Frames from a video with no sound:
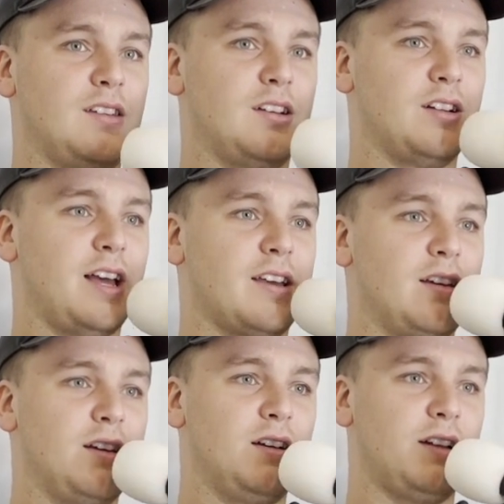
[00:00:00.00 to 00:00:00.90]
They're like
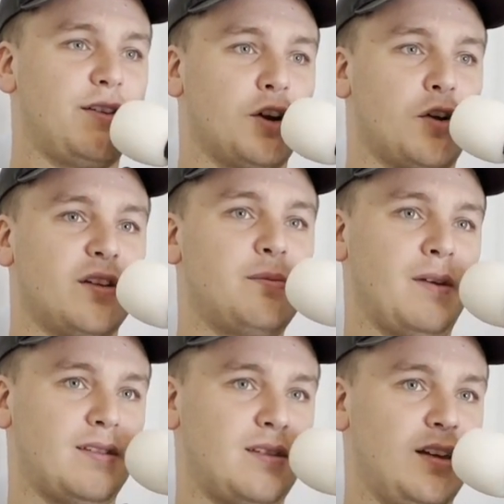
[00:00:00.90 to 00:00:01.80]
for
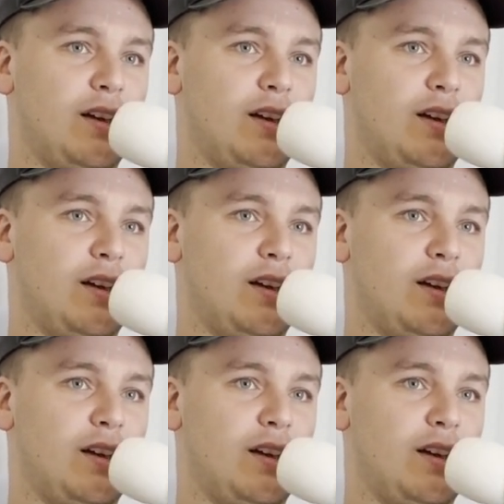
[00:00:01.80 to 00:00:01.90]
Christmas,